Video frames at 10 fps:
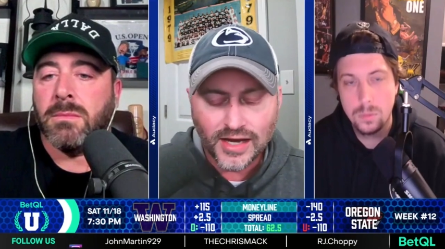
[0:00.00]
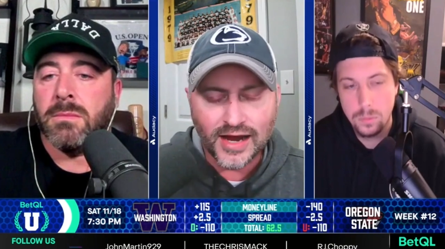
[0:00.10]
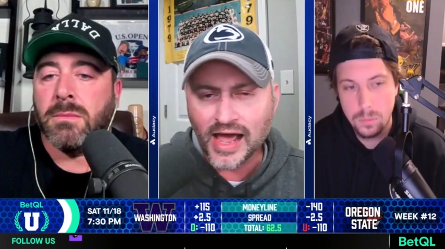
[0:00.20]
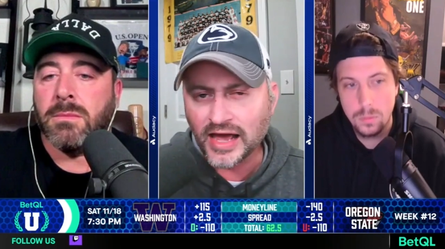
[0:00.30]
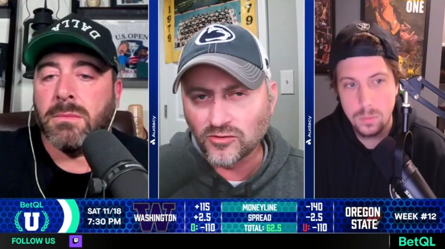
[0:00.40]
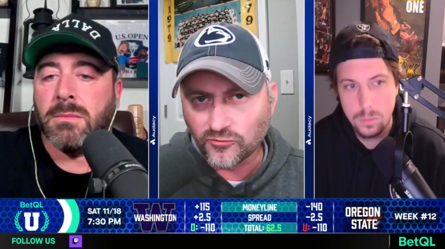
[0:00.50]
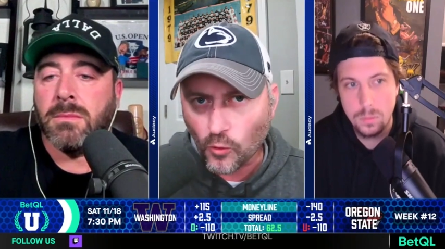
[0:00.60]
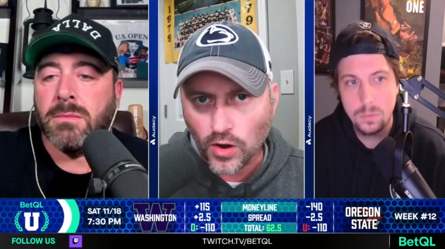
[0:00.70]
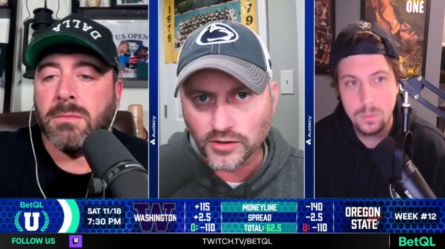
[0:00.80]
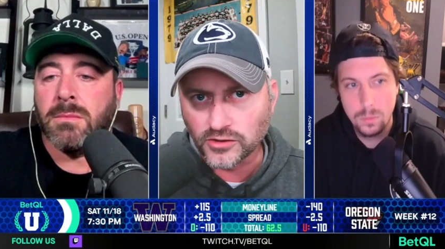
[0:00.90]
Speaker 1: and hanging
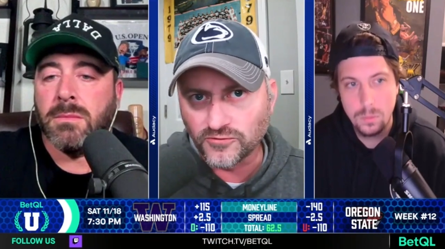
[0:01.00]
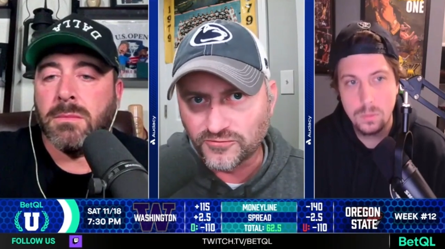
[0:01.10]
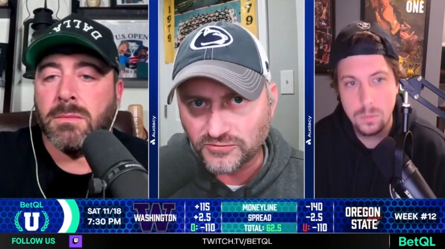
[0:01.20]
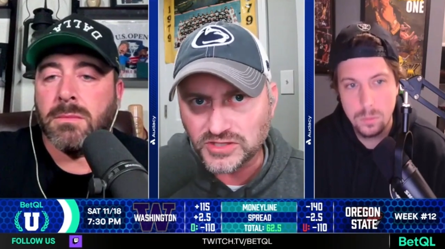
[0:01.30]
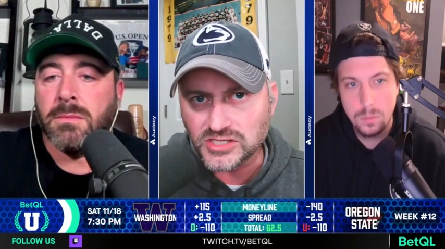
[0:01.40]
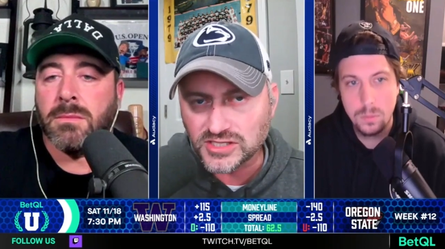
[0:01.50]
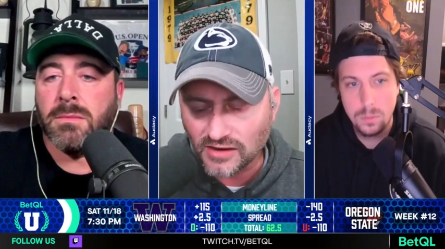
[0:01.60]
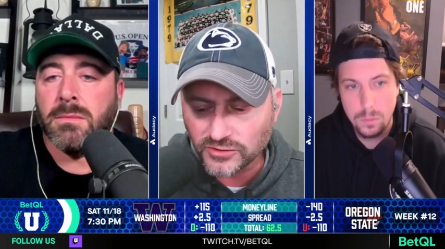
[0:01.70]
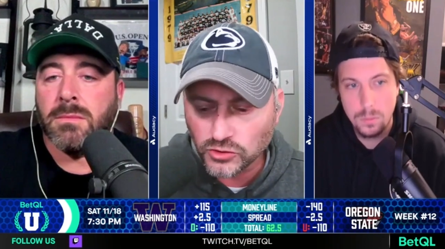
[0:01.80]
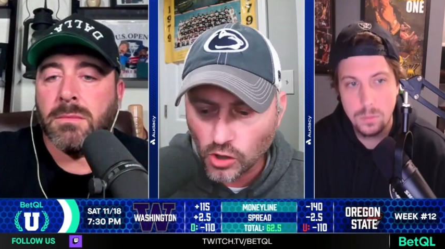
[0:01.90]

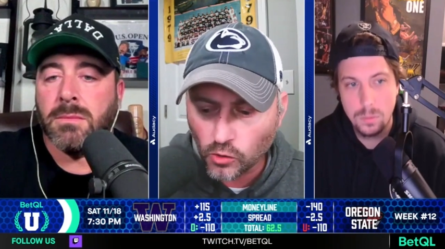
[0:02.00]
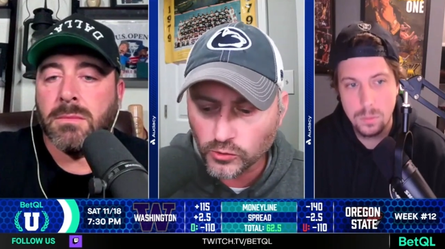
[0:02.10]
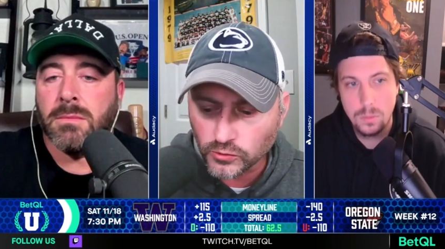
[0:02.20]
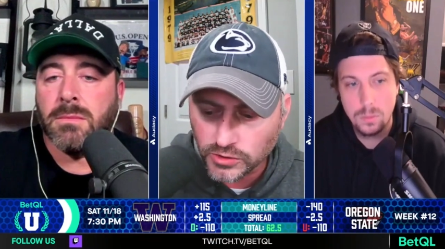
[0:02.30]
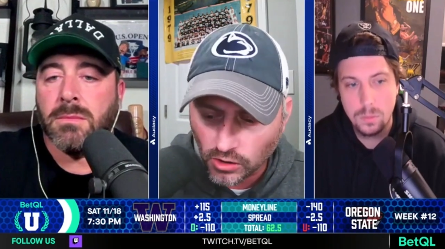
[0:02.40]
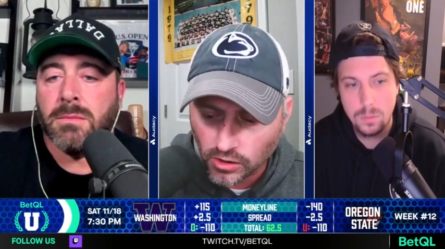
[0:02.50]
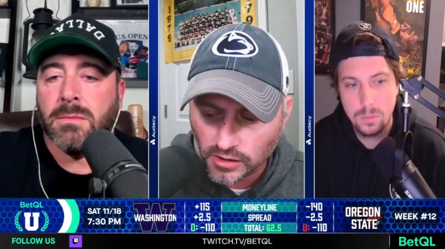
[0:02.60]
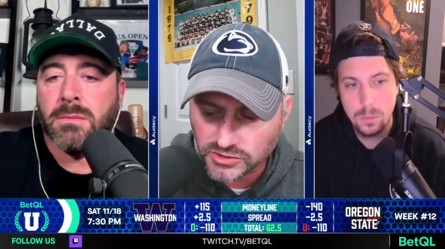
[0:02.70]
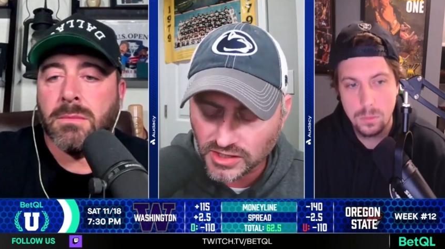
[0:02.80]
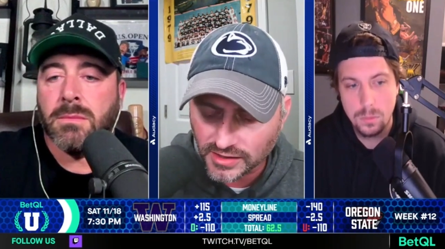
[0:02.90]
457 total
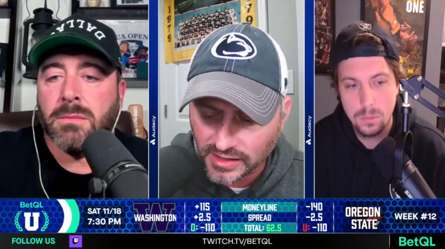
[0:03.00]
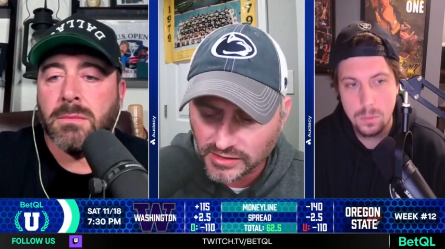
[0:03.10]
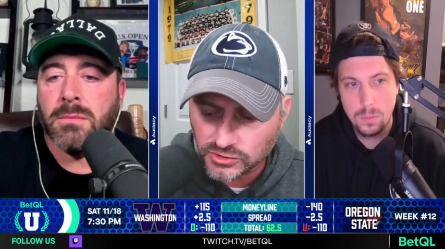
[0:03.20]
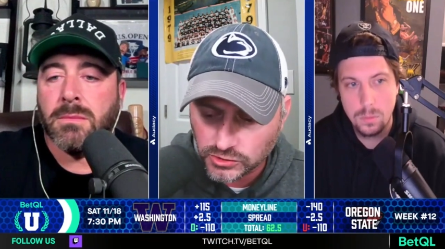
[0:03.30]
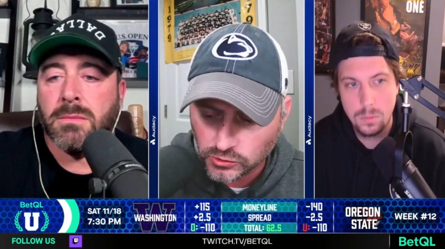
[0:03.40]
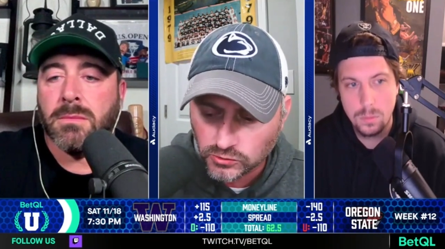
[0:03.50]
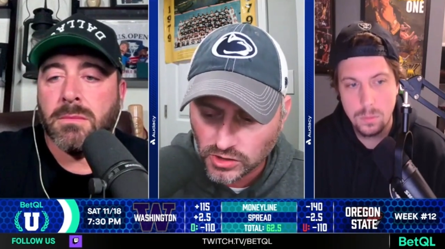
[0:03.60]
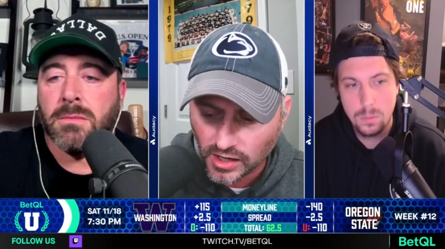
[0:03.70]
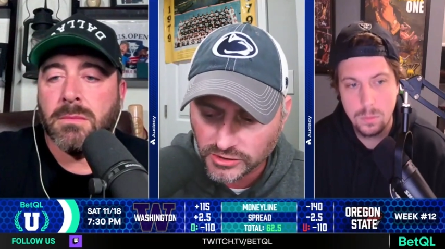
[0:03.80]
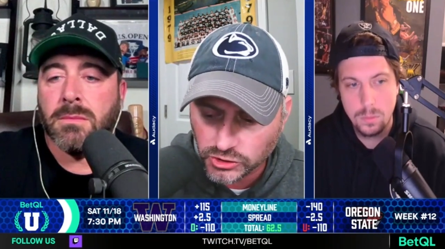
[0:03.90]
yards against
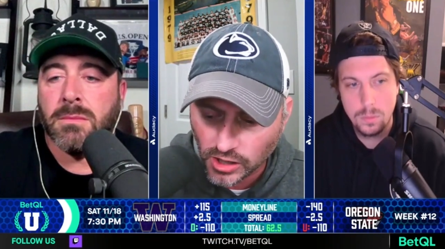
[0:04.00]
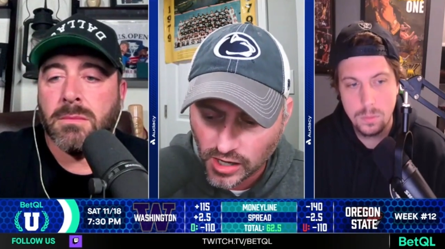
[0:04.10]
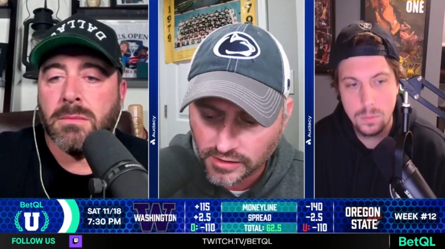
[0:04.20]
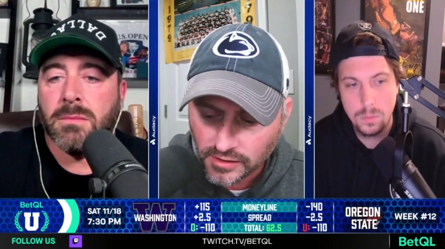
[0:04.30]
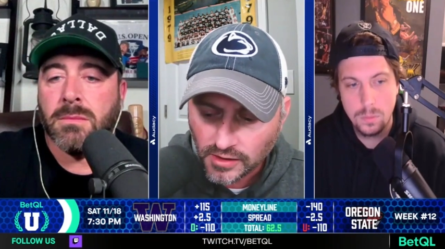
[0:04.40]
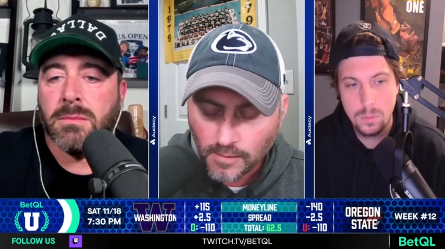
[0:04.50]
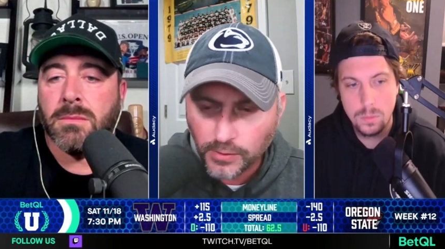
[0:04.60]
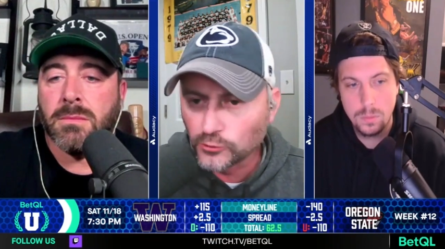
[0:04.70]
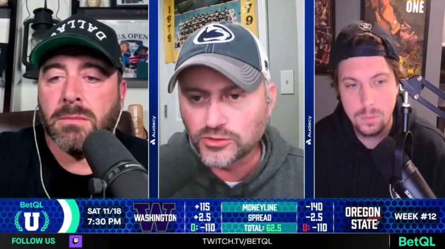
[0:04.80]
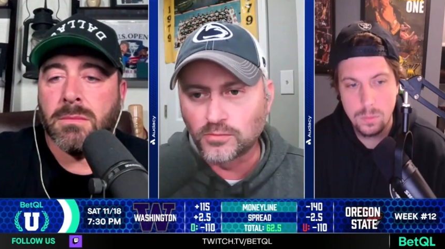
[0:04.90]
Utah, John.
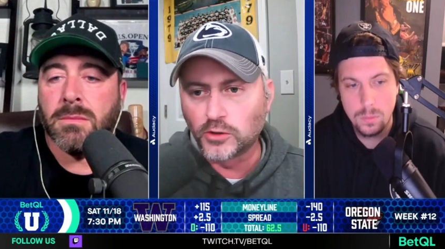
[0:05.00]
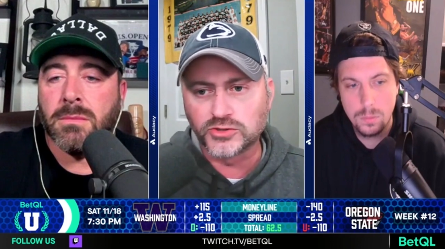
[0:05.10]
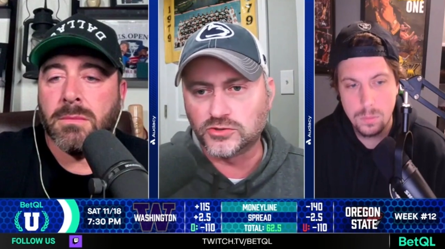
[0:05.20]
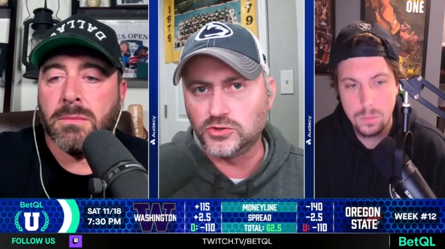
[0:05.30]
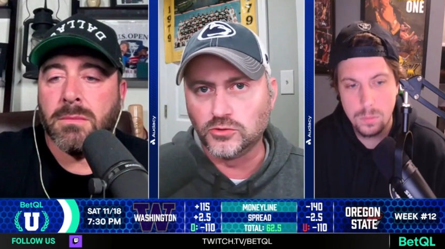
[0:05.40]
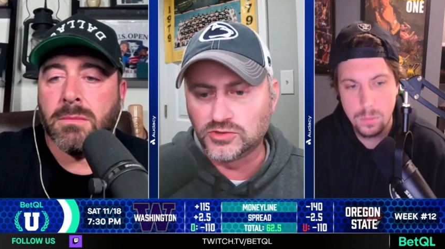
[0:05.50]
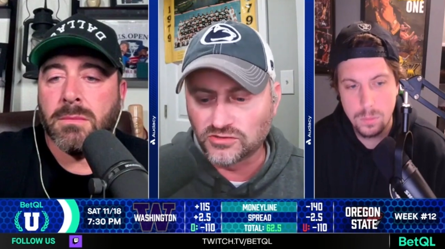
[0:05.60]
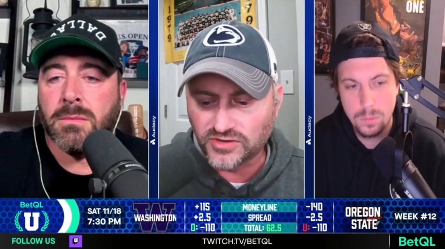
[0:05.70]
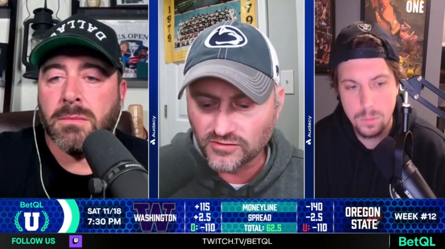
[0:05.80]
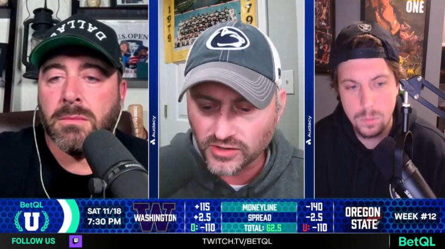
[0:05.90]
Both the most the Utes
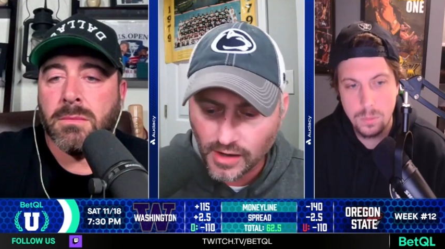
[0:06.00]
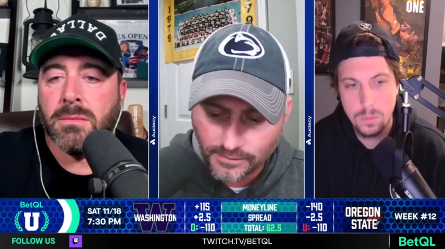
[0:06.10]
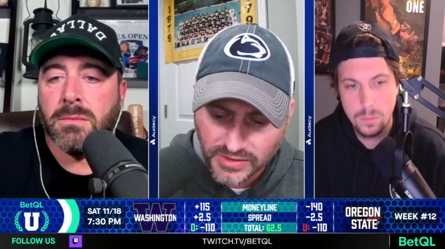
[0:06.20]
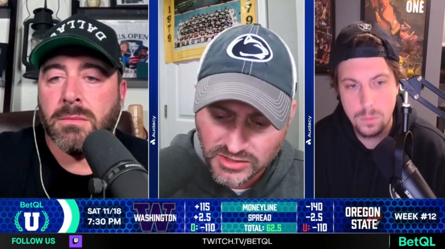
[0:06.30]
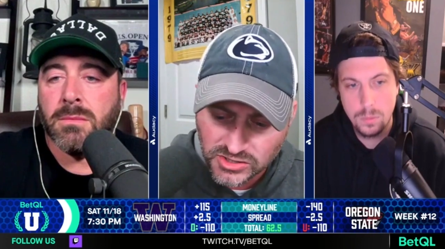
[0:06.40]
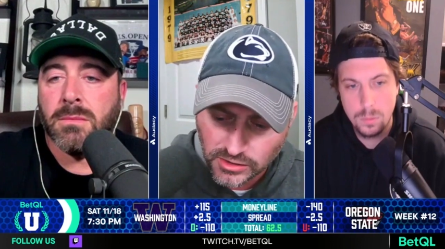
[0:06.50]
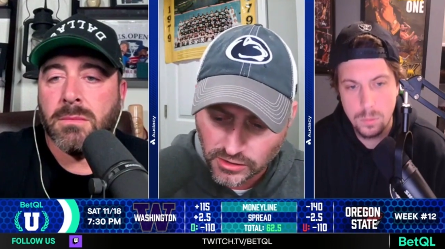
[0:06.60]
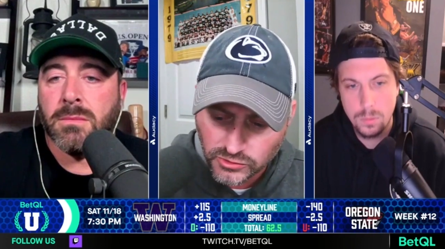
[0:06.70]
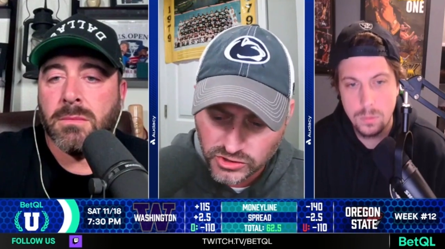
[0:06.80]
have given up this year.